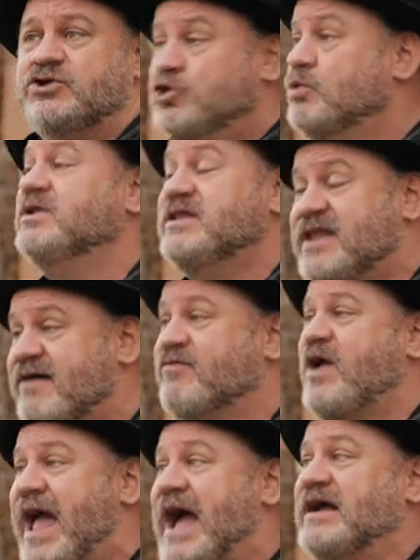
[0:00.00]
You will
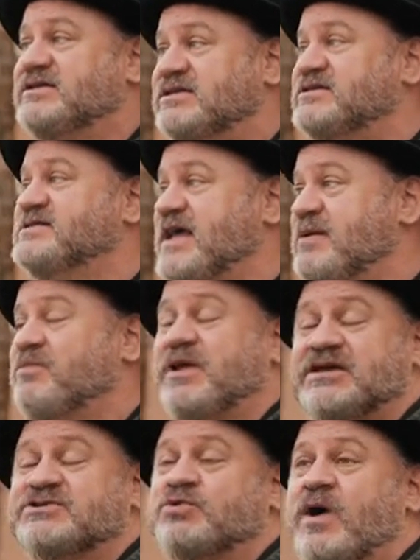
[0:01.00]
never act in the same
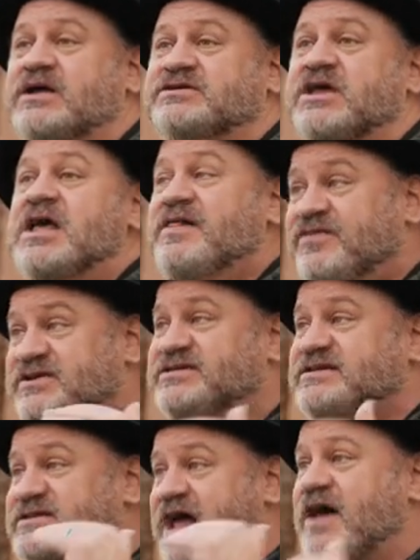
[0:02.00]
place twice. This
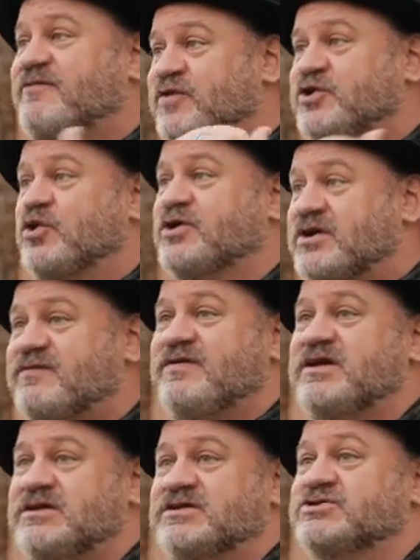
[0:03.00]
is not for your
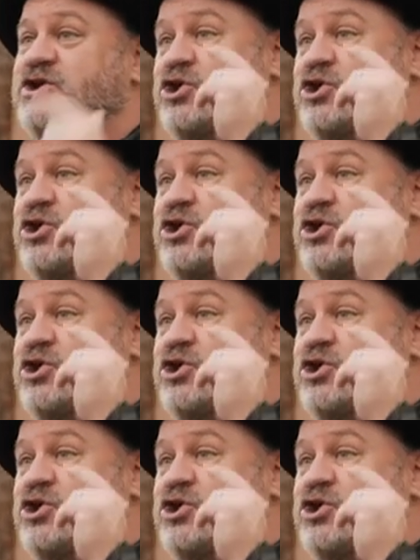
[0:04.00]
convenience.